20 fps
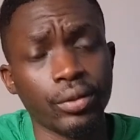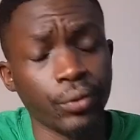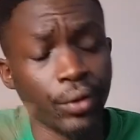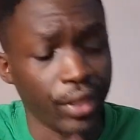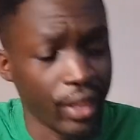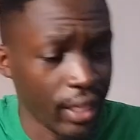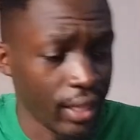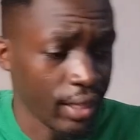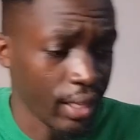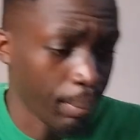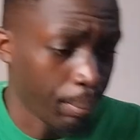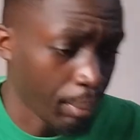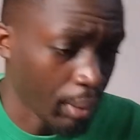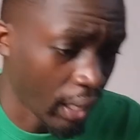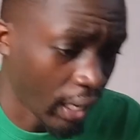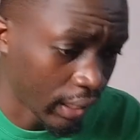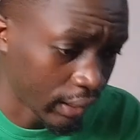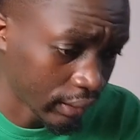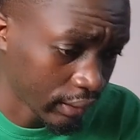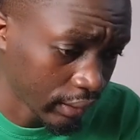within the
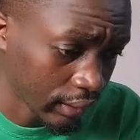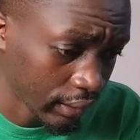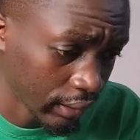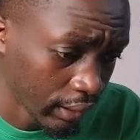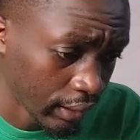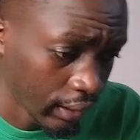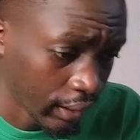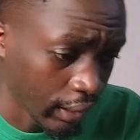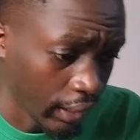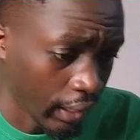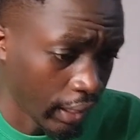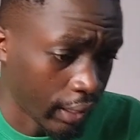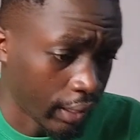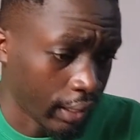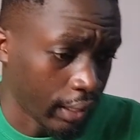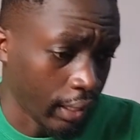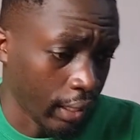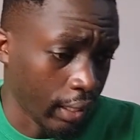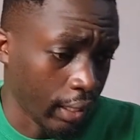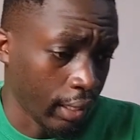plant.
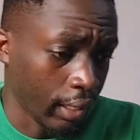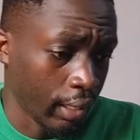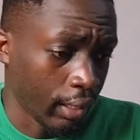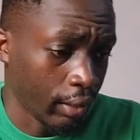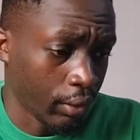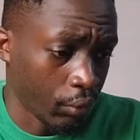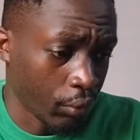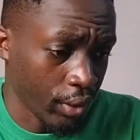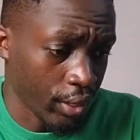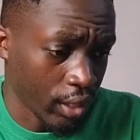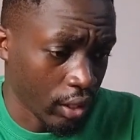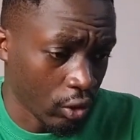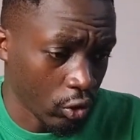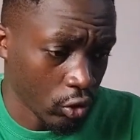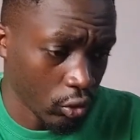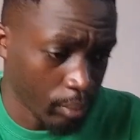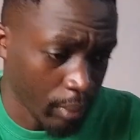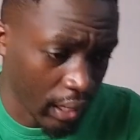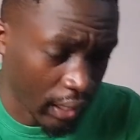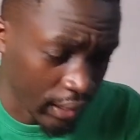and
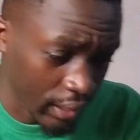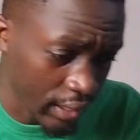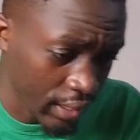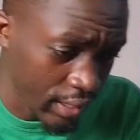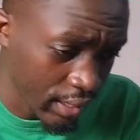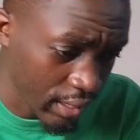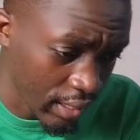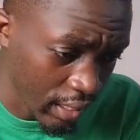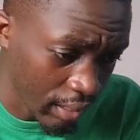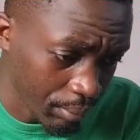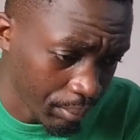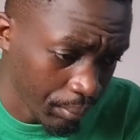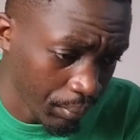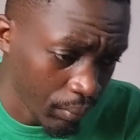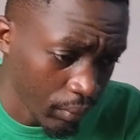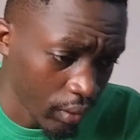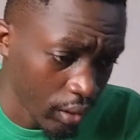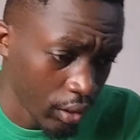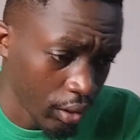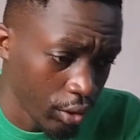without magnesium
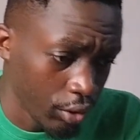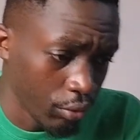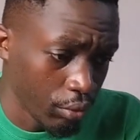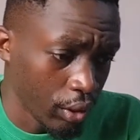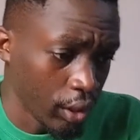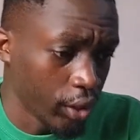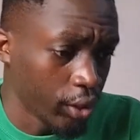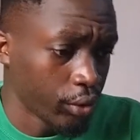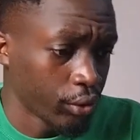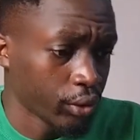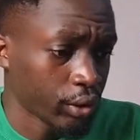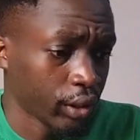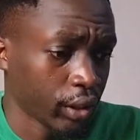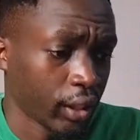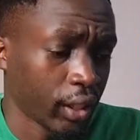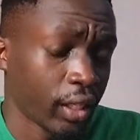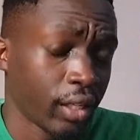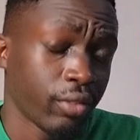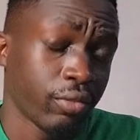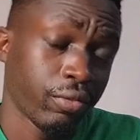you will not
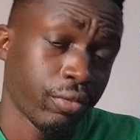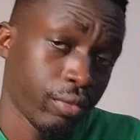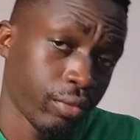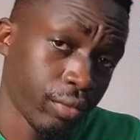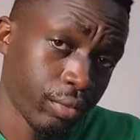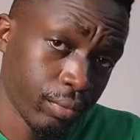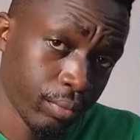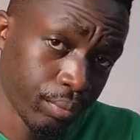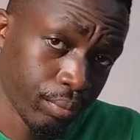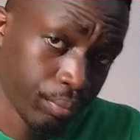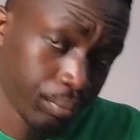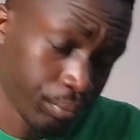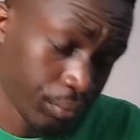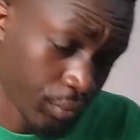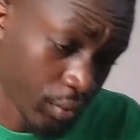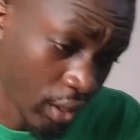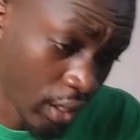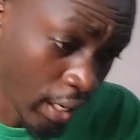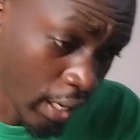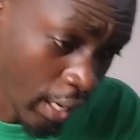have
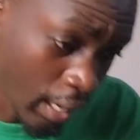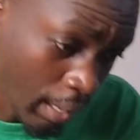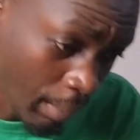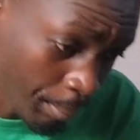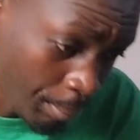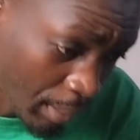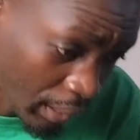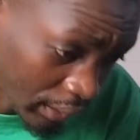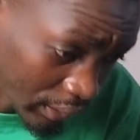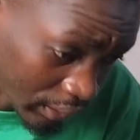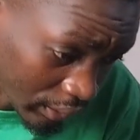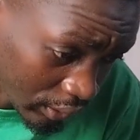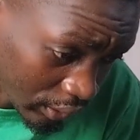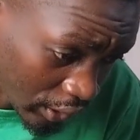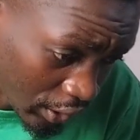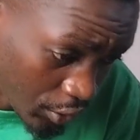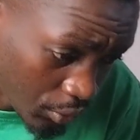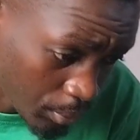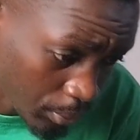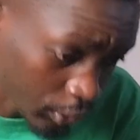better
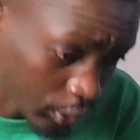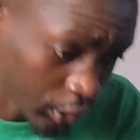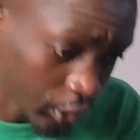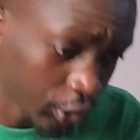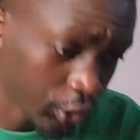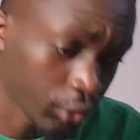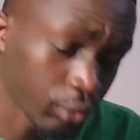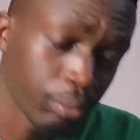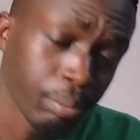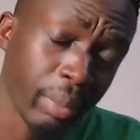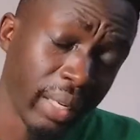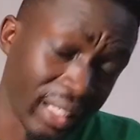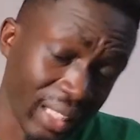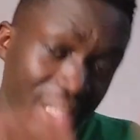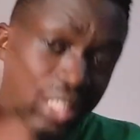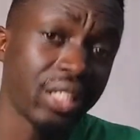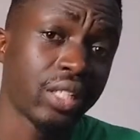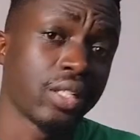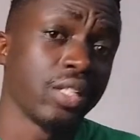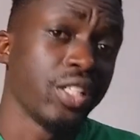transportation,
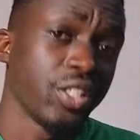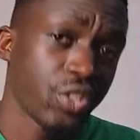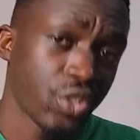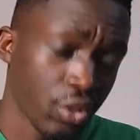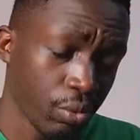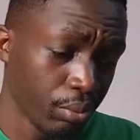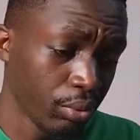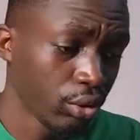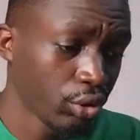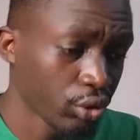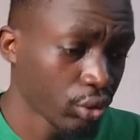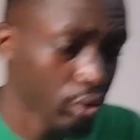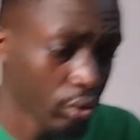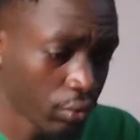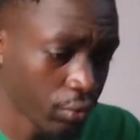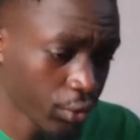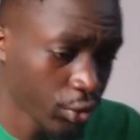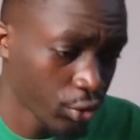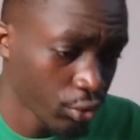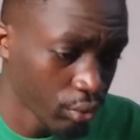better distribution
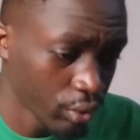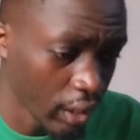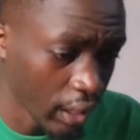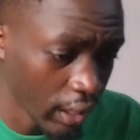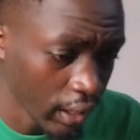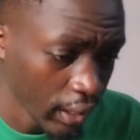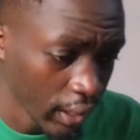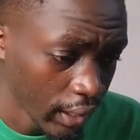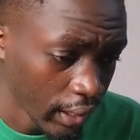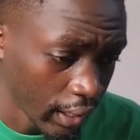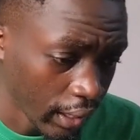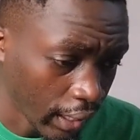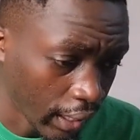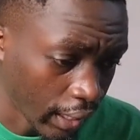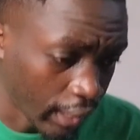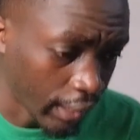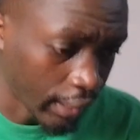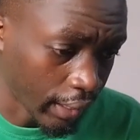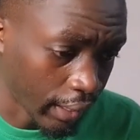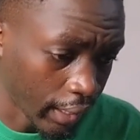of sugar,
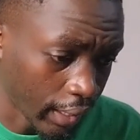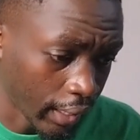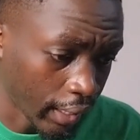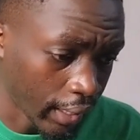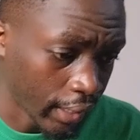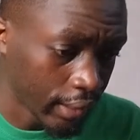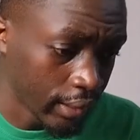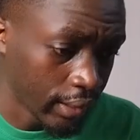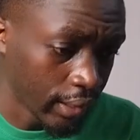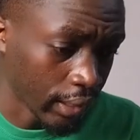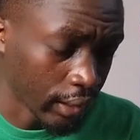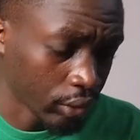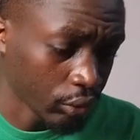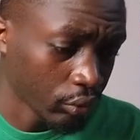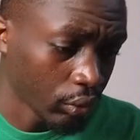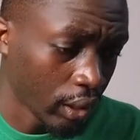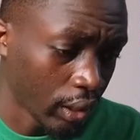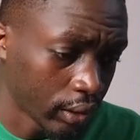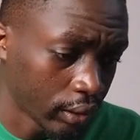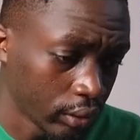and that
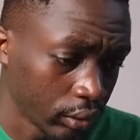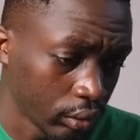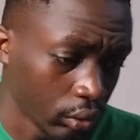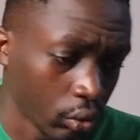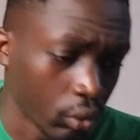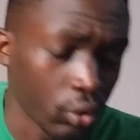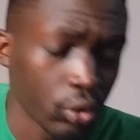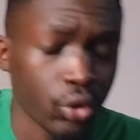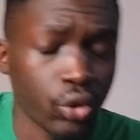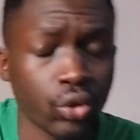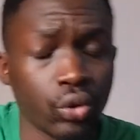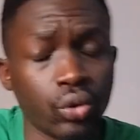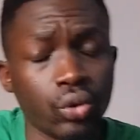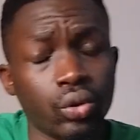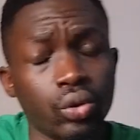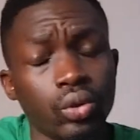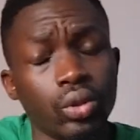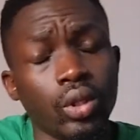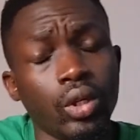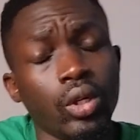one
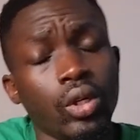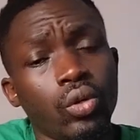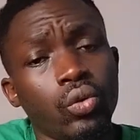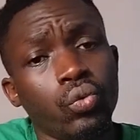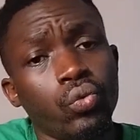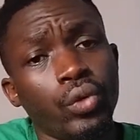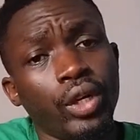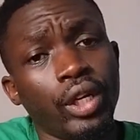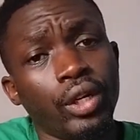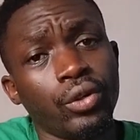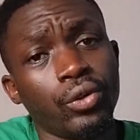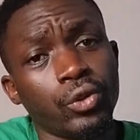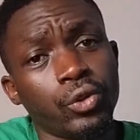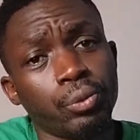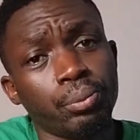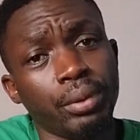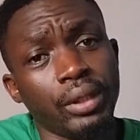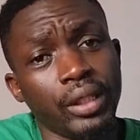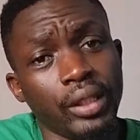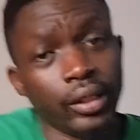also will
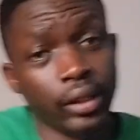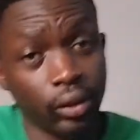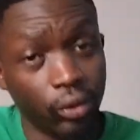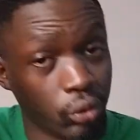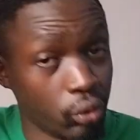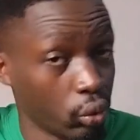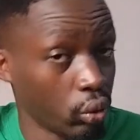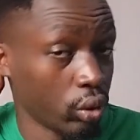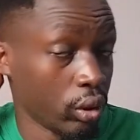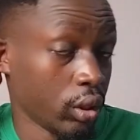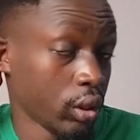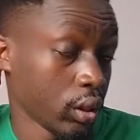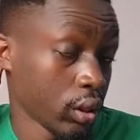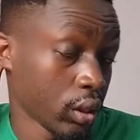not be good